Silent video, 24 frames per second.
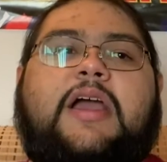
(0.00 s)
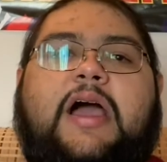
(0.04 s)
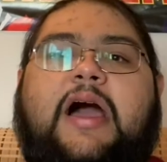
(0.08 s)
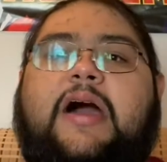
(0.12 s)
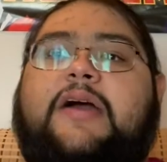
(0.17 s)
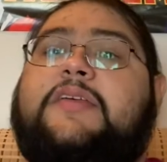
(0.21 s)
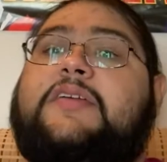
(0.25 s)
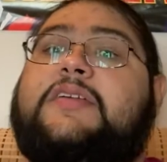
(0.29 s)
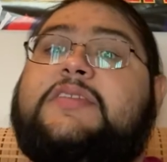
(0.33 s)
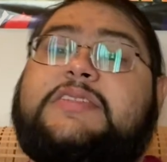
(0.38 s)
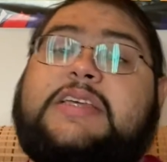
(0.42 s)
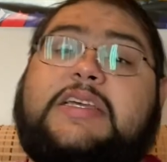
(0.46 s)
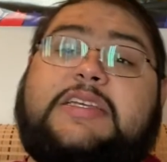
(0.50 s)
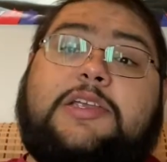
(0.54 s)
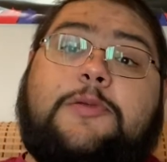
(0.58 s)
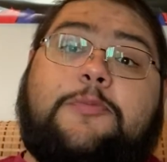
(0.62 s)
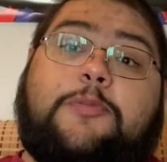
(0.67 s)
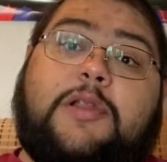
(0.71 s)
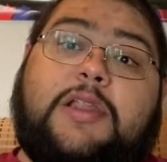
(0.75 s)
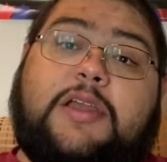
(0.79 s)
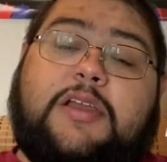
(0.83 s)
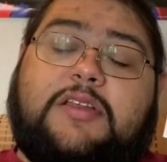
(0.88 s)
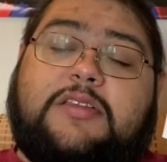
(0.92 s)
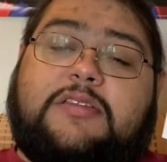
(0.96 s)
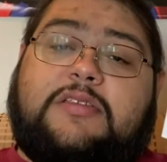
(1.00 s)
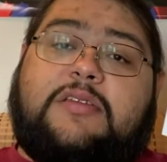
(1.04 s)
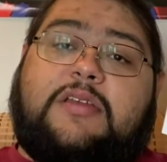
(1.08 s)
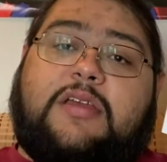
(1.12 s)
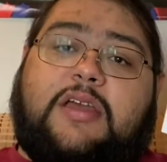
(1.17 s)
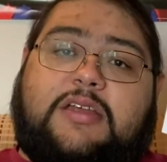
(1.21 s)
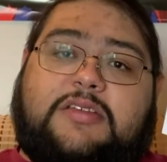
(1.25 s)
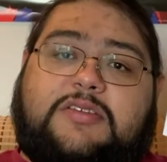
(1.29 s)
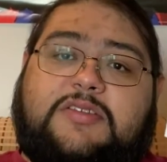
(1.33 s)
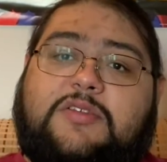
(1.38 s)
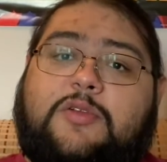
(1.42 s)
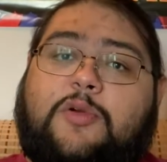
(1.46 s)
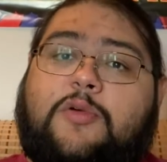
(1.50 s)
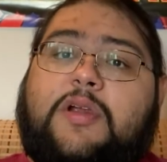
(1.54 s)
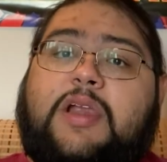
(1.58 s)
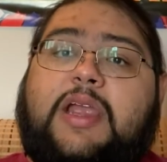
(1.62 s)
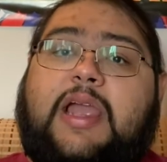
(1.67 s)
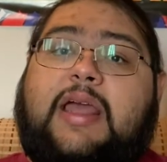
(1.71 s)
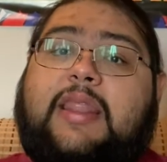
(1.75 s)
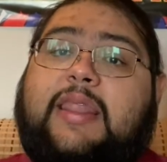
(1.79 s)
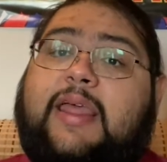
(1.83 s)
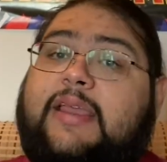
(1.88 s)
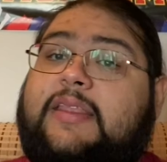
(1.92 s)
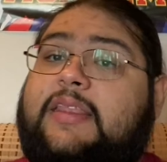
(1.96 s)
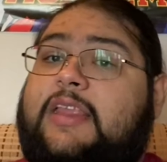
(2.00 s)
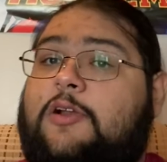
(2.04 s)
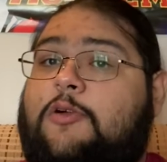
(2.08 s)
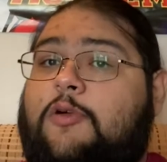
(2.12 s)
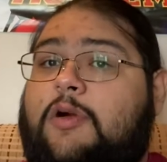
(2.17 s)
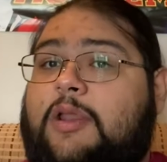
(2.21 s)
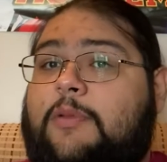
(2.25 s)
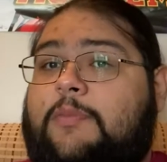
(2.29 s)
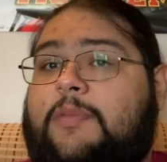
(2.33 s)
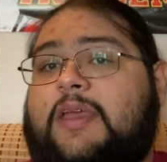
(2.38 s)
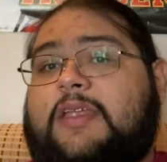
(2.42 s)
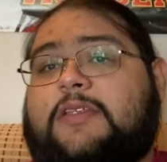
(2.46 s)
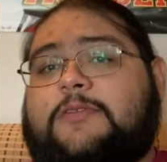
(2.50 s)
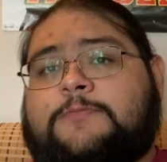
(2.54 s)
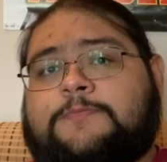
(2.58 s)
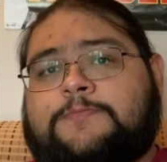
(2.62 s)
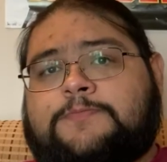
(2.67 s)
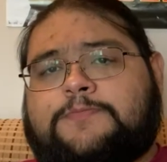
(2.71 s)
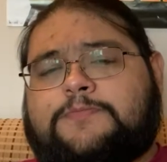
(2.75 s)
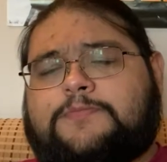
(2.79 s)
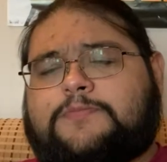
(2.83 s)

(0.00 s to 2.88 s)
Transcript: I think it's actually a pretty good story. I liked it quite a bit.